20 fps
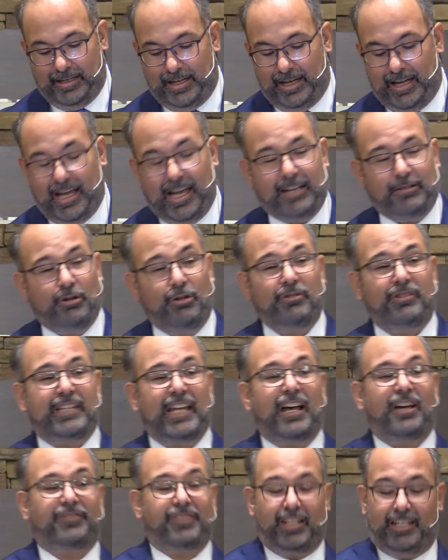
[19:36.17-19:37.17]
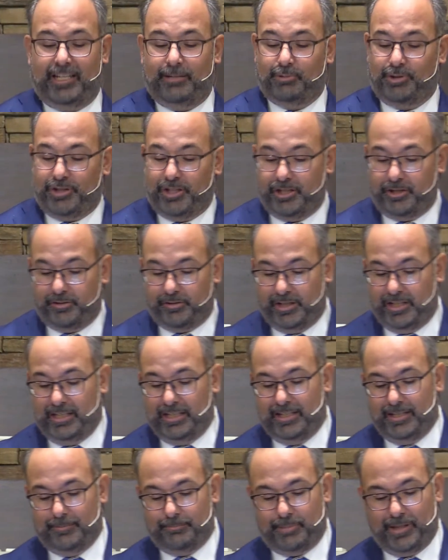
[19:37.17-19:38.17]
I don't doubt that he was
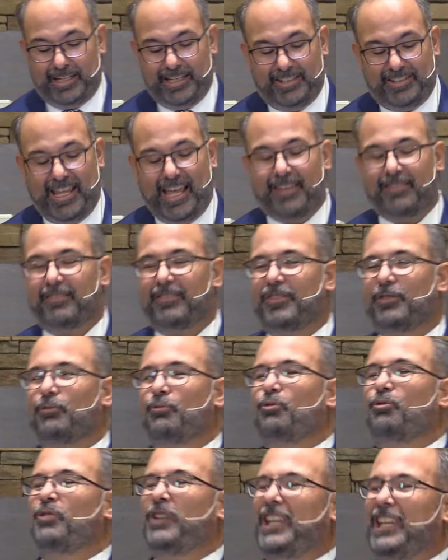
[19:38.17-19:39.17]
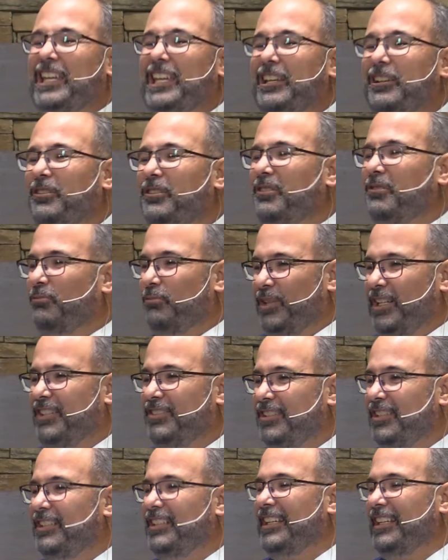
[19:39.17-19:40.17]
hungry, but is that the real
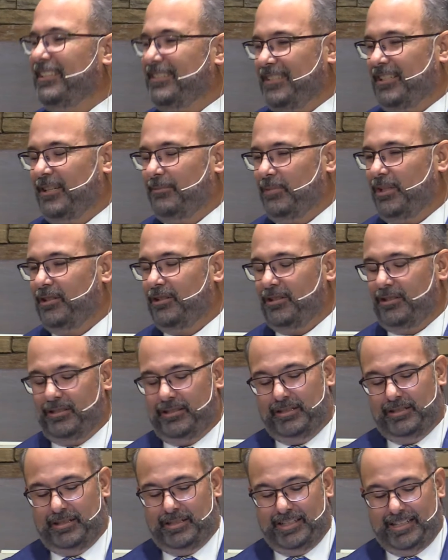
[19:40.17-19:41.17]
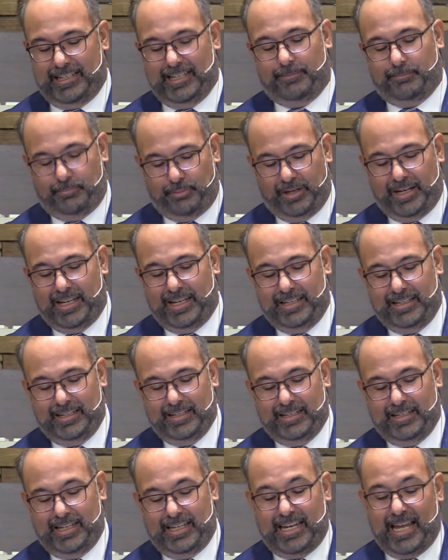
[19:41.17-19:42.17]
reason he's come here, to get bread?
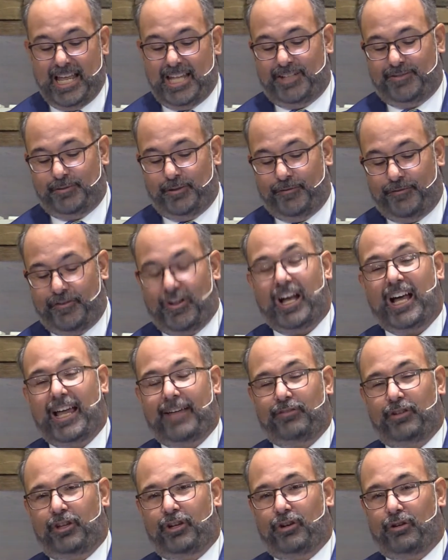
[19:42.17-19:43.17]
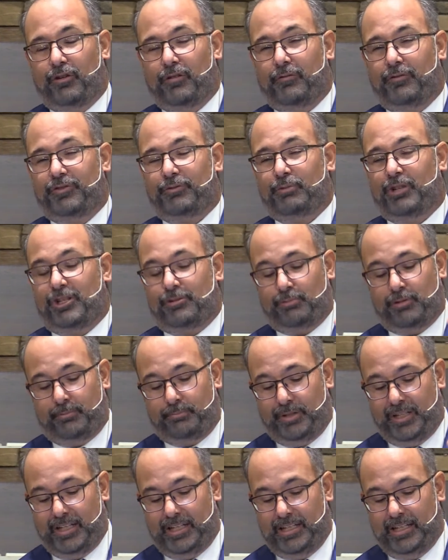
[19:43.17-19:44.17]
He asked for 5 loaves, which would
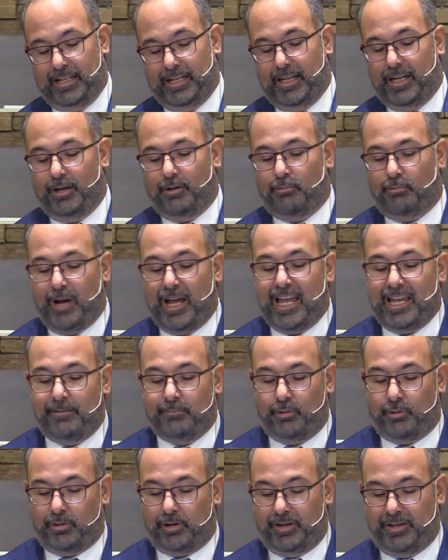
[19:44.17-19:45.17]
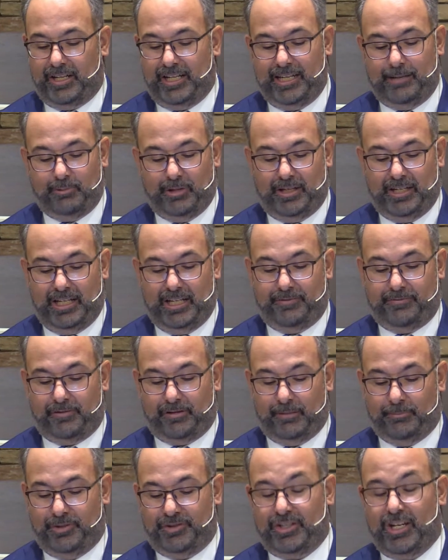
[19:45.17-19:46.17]
be way more than he would need for
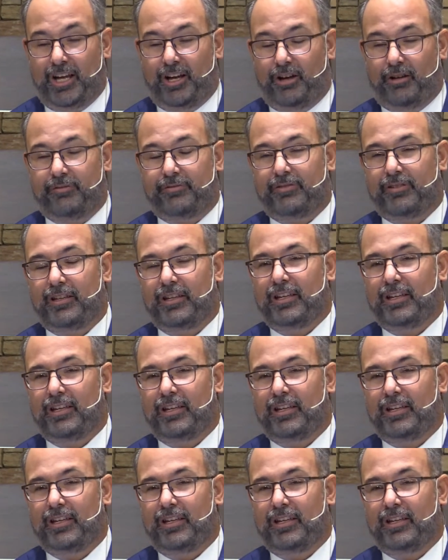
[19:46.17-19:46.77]
himself.